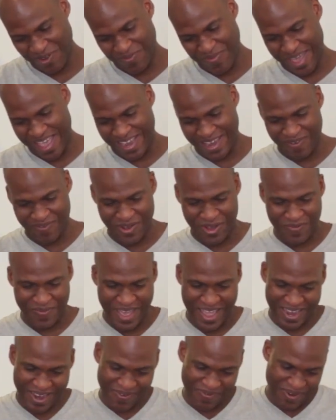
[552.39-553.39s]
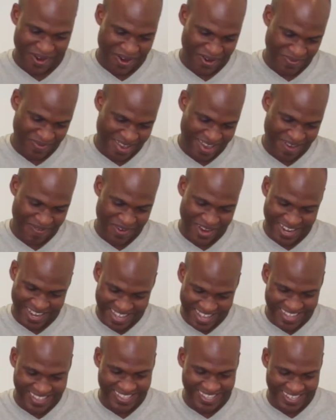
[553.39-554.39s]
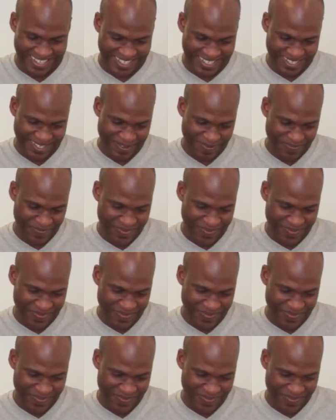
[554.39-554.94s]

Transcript: We'll make it work, man. We're gonna eat this.